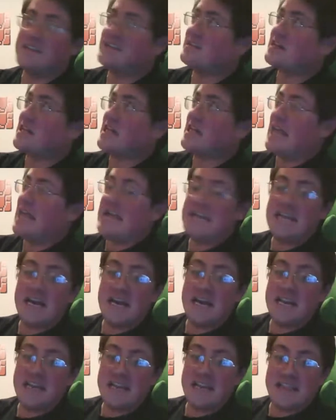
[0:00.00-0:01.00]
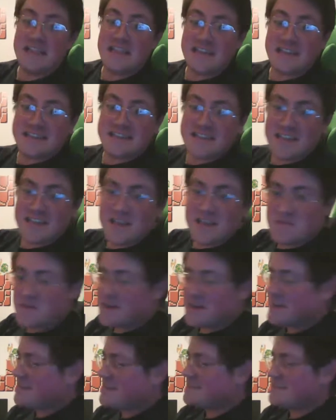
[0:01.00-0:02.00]
Claydon, I think is how they
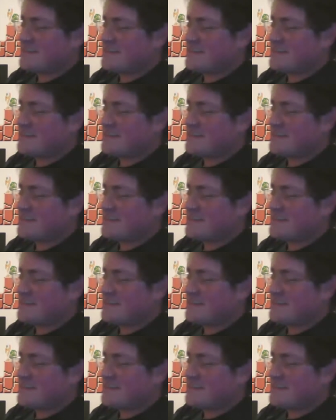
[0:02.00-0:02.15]
pronounce it,